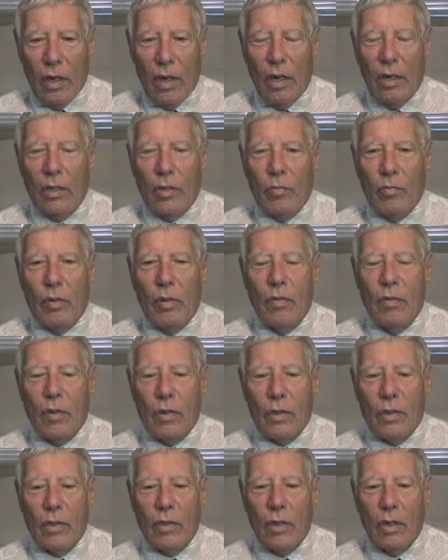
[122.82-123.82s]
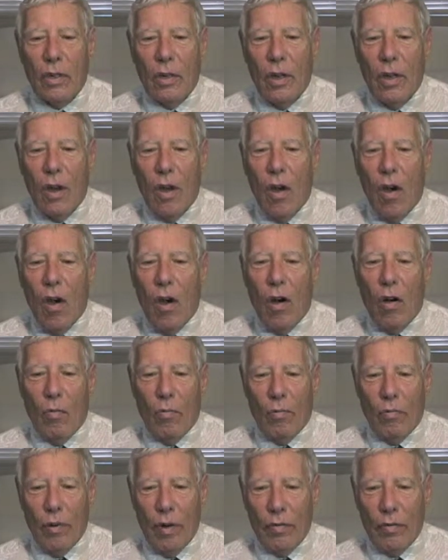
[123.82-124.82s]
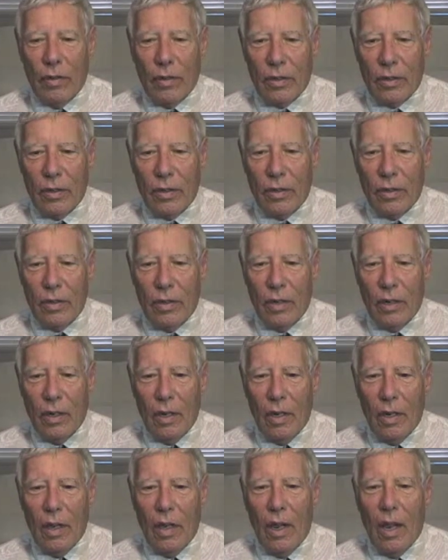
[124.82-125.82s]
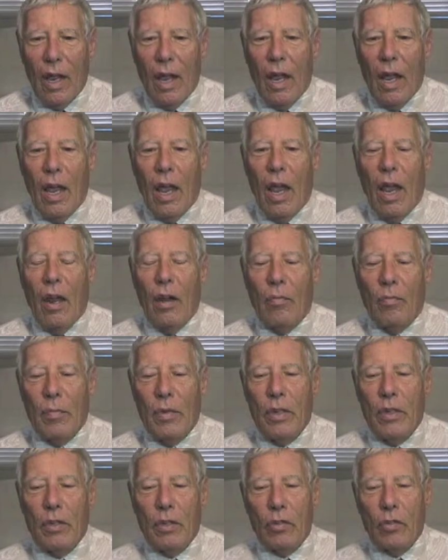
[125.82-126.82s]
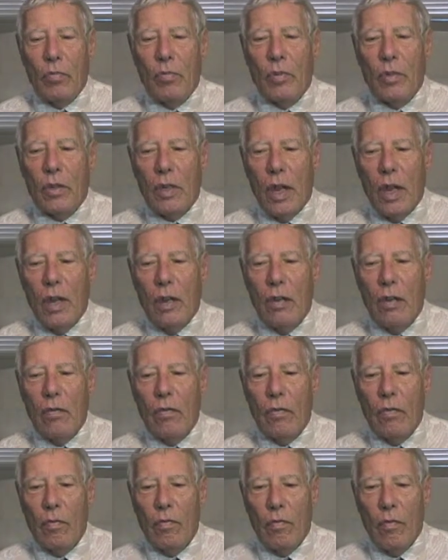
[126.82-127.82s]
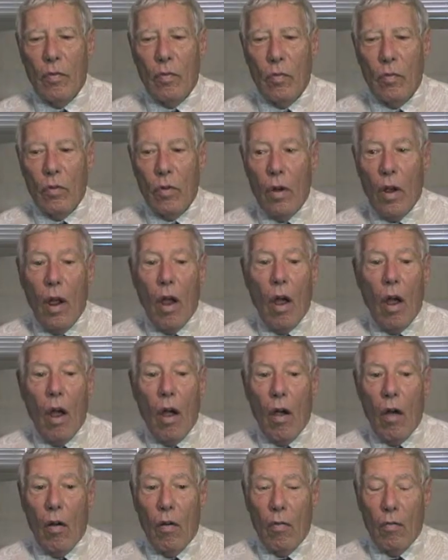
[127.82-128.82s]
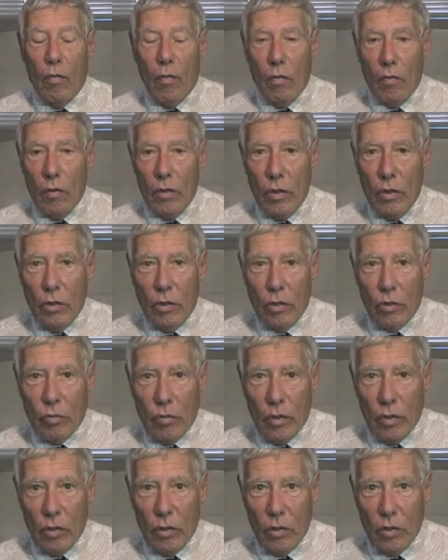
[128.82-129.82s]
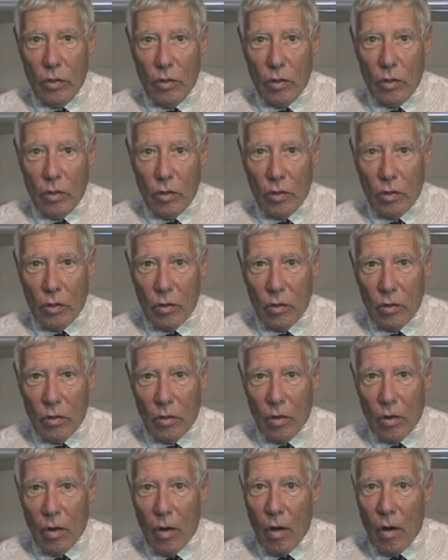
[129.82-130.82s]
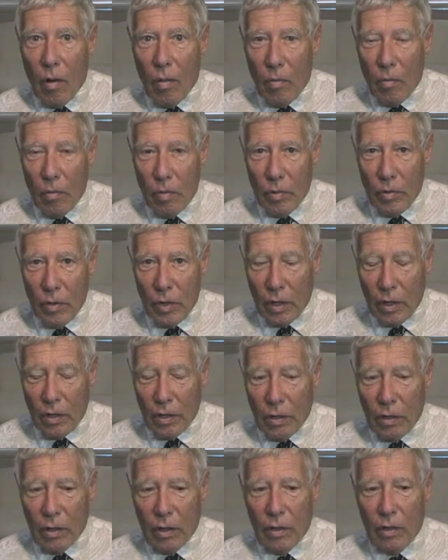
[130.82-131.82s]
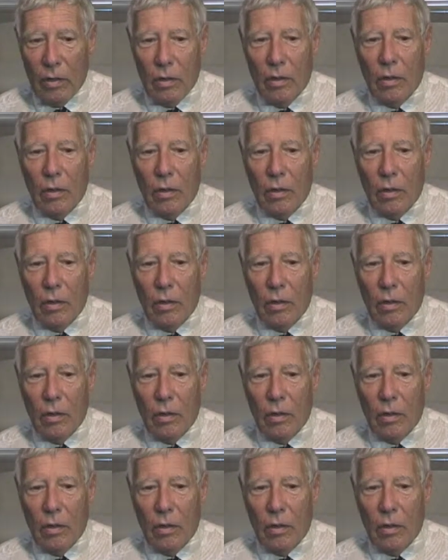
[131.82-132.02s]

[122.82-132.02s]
It has a prefix or prefix. It means to abstain from food for religious reasons, particularly.